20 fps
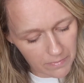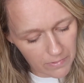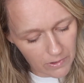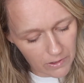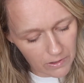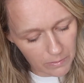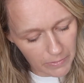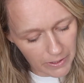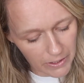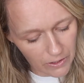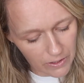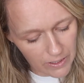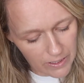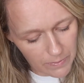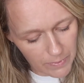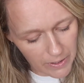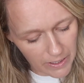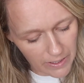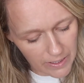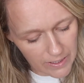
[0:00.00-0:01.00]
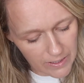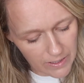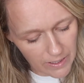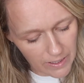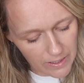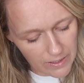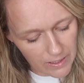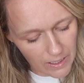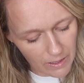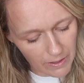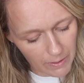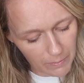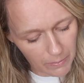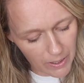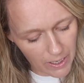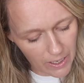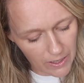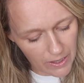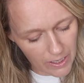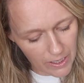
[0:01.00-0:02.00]
Oh my goodness, my eyesight's going.
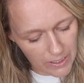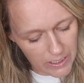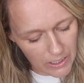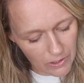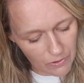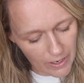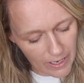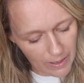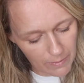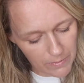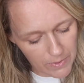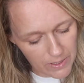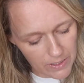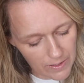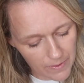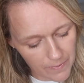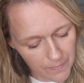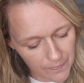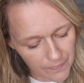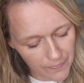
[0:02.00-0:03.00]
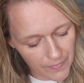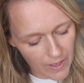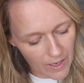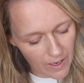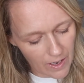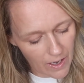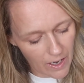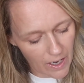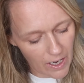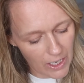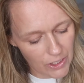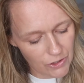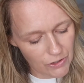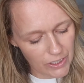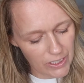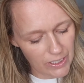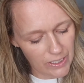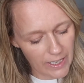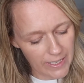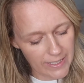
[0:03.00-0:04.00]
Per 30 grams,
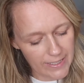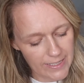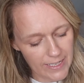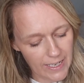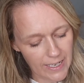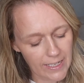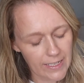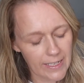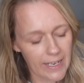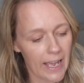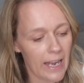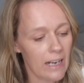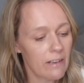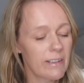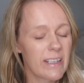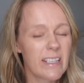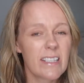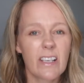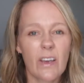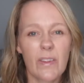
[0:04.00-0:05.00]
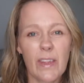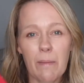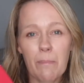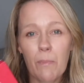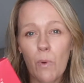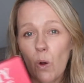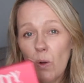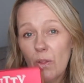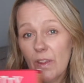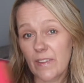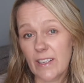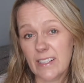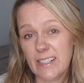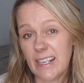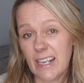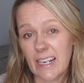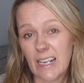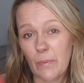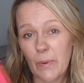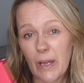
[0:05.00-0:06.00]
119 calories, so they're more than the
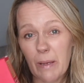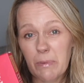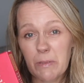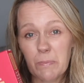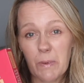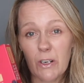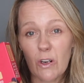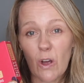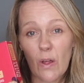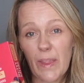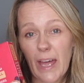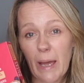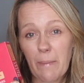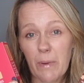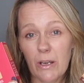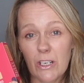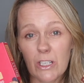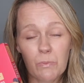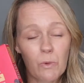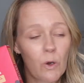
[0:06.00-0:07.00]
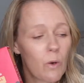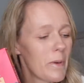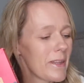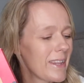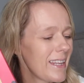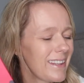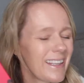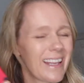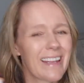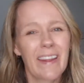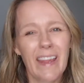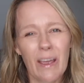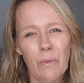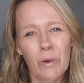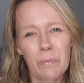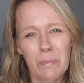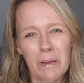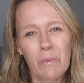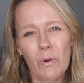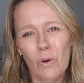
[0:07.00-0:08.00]
Skinny Whips, but not that much more, and they
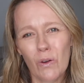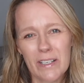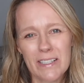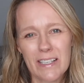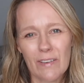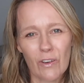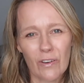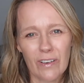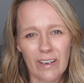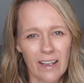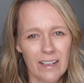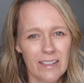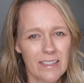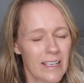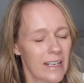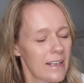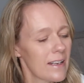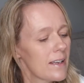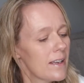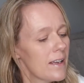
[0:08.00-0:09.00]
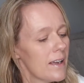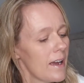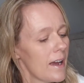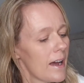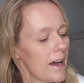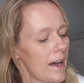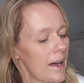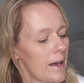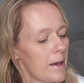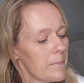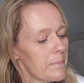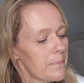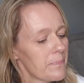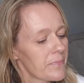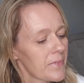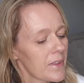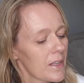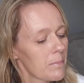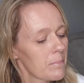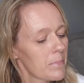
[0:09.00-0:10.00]
would be more because they've got nuts in.
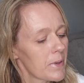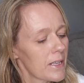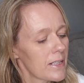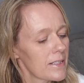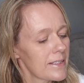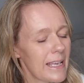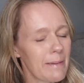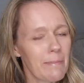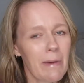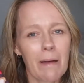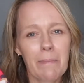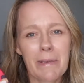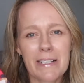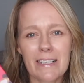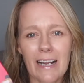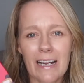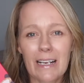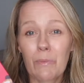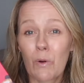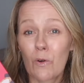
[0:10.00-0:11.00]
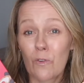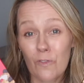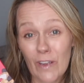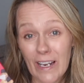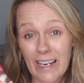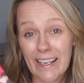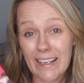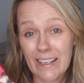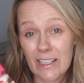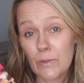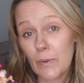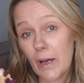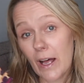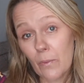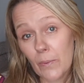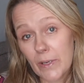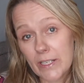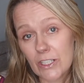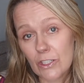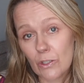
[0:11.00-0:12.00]
But they might be slightly more filling as
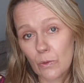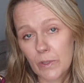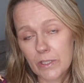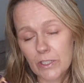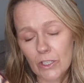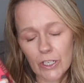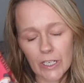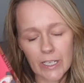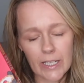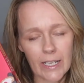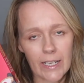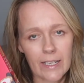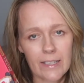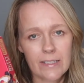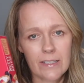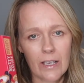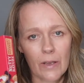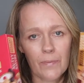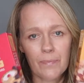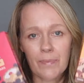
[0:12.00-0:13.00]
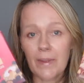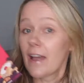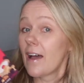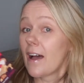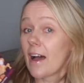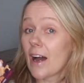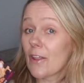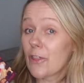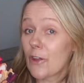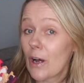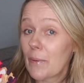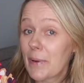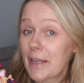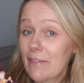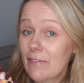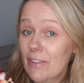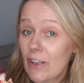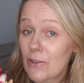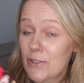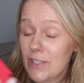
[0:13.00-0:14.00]
well, which is always a good thing. So I thought I would
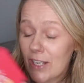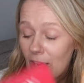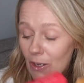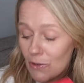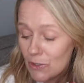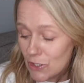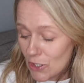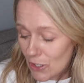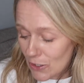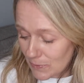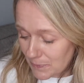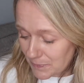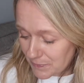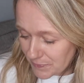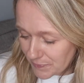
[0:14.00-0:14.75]
give those a go too.